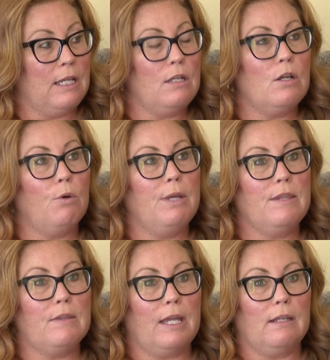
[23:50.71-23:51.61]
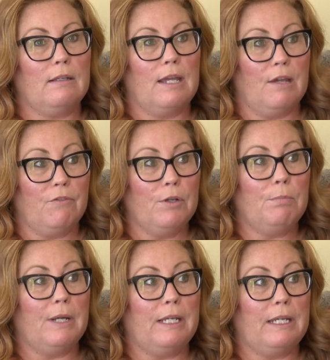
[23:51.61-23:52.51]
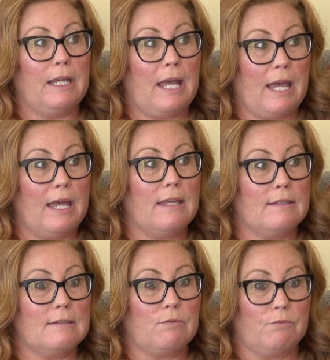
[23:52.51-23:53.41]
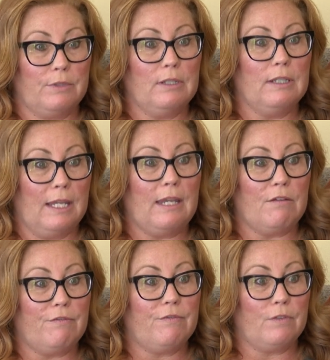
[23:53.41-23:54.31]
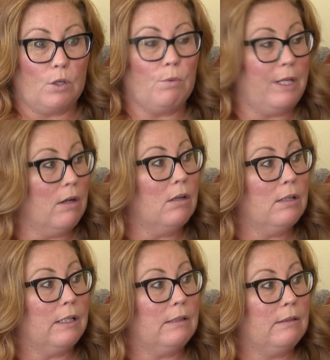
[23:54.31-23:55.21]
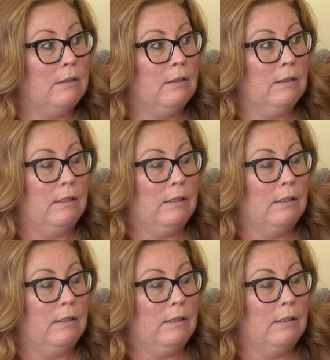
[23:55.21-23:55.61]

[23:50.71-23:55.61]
and knowing that everybody has real life going on yeah.